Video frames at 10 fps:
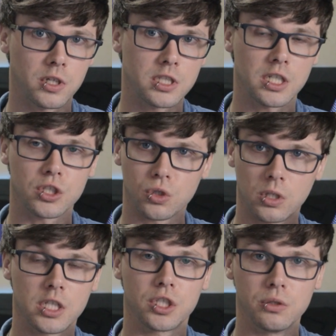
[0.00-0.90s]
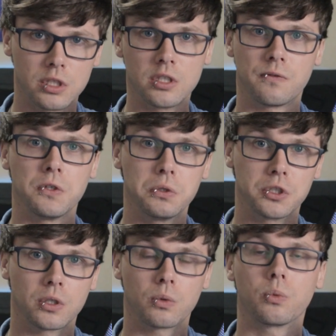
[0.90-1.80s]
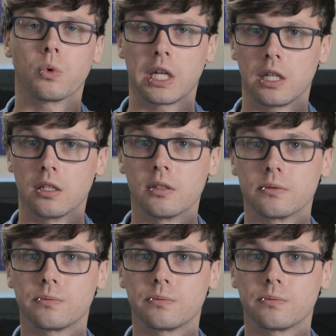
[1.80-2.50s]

potential issues in the future way.